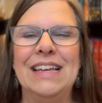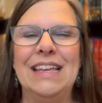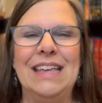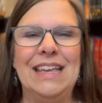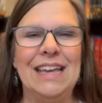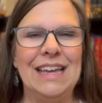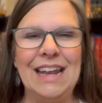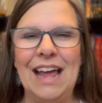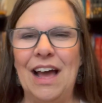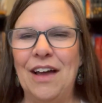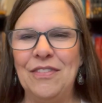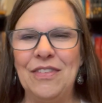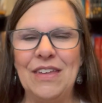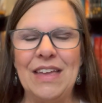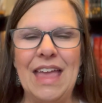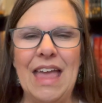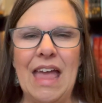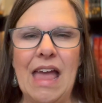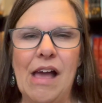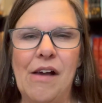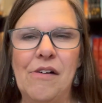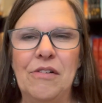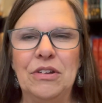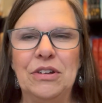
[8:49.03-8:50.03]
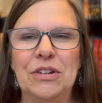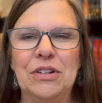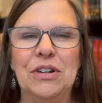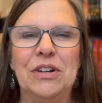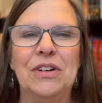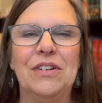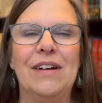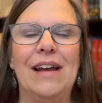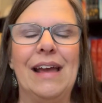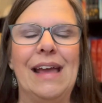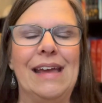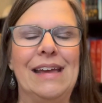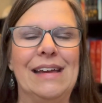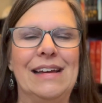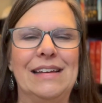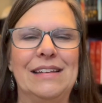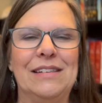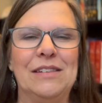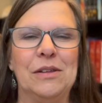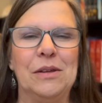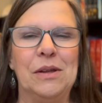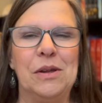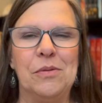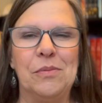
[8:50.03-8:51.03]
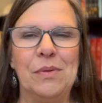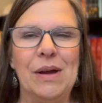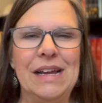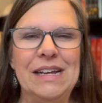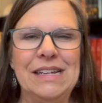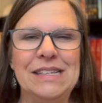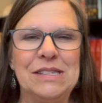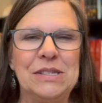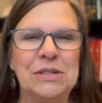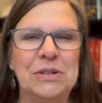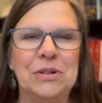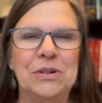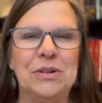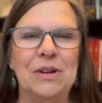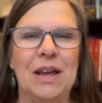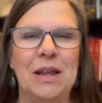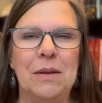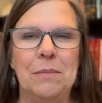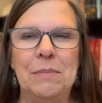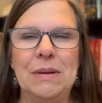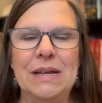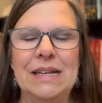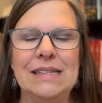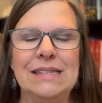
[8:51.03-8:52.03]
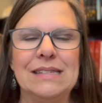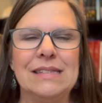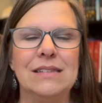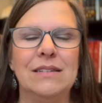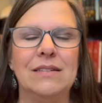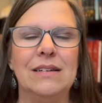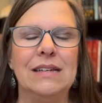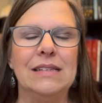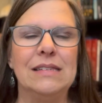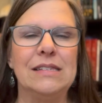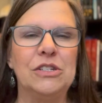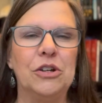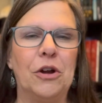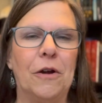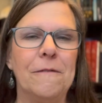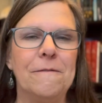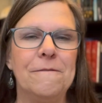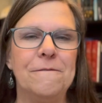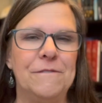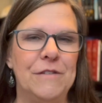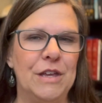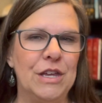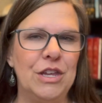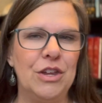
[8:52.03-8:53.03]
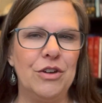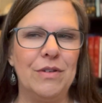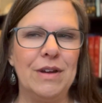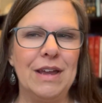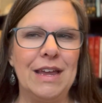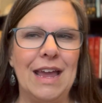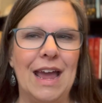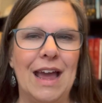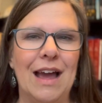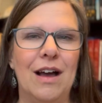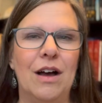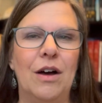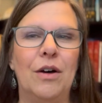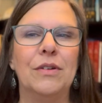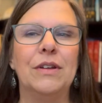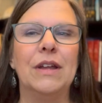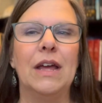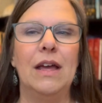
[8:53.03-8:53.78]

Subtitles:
Get out the calendar and the eraser and pencil and start figuring out